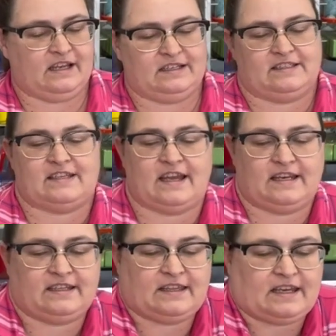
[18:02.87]

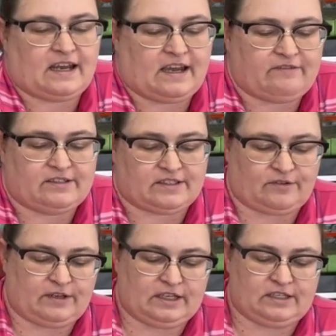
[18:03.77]
decided that I was
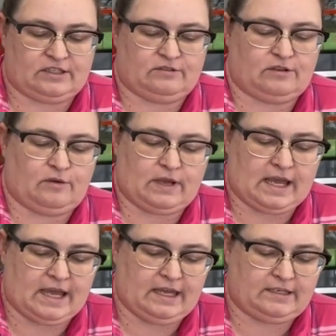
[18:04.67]
going to go
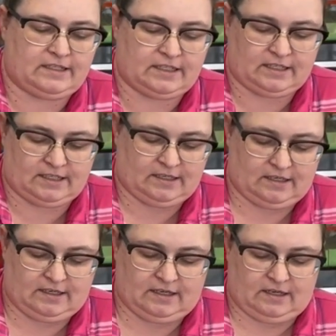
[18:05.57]
ahead
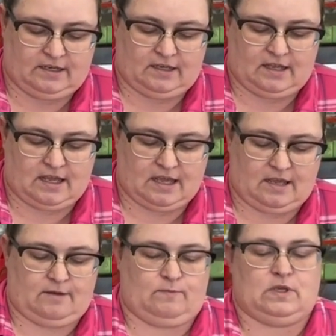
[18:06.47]

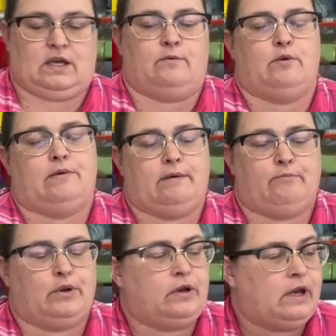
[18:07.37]
and become a
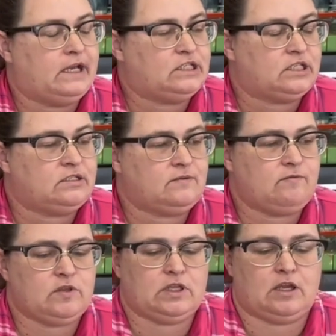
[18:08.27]
member. I just went
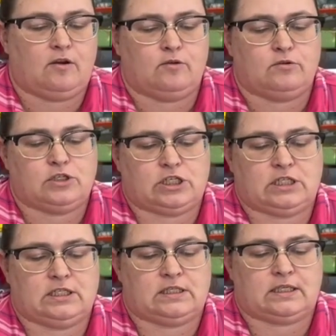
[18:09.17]
with the
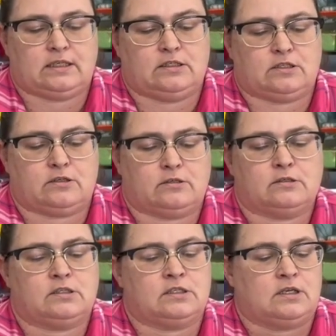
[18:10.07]
OG
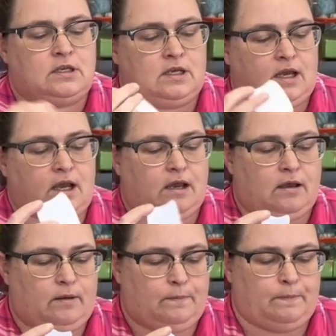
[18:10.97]
Sudsers,
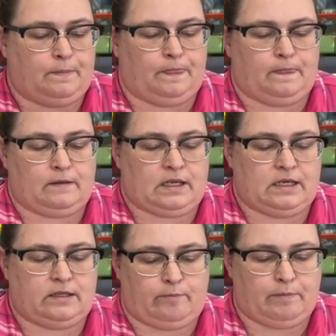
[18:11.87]
kind
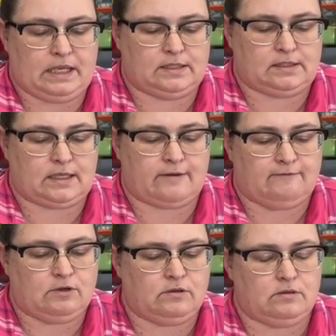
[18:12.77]
of the base
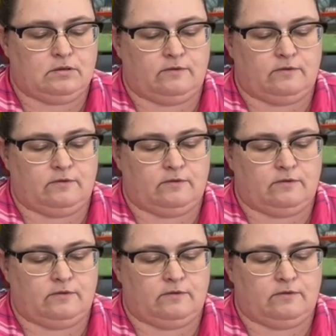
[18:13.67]
level